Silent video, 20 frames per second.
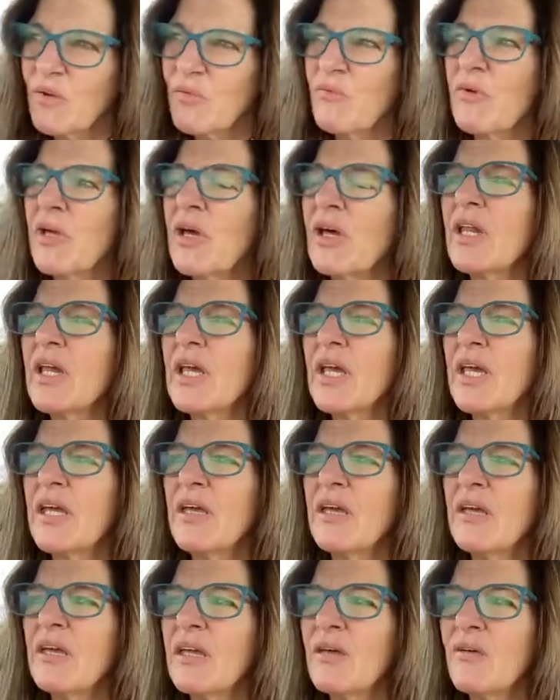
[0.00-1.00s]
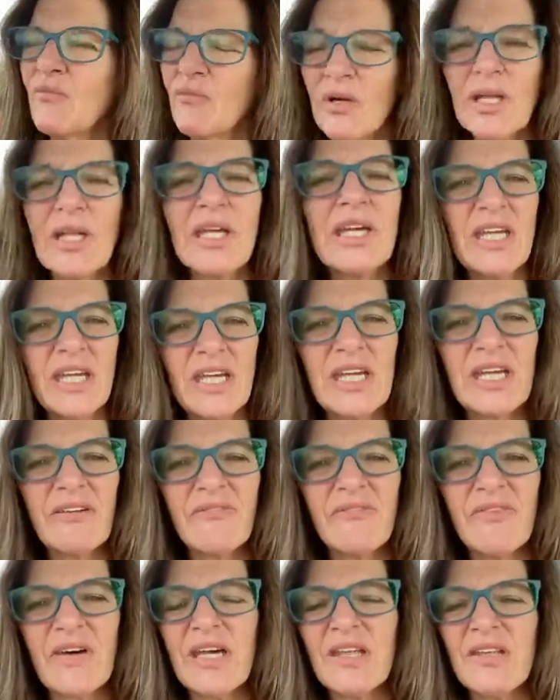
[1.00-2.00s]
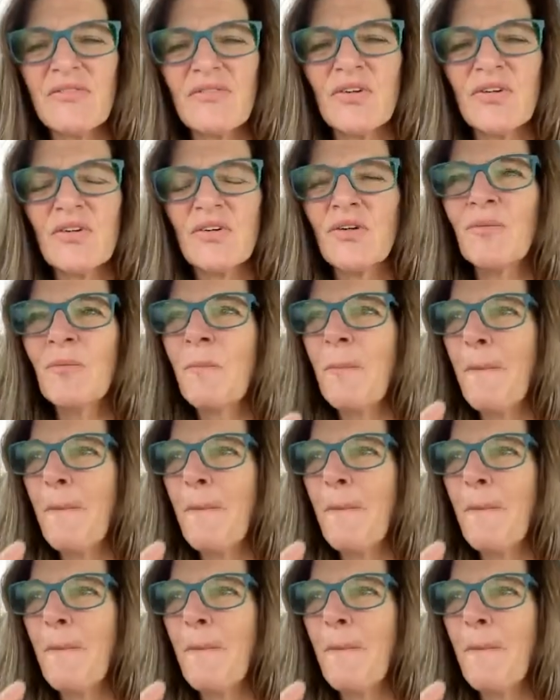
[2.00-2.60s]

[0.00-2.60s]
really, really getting faithful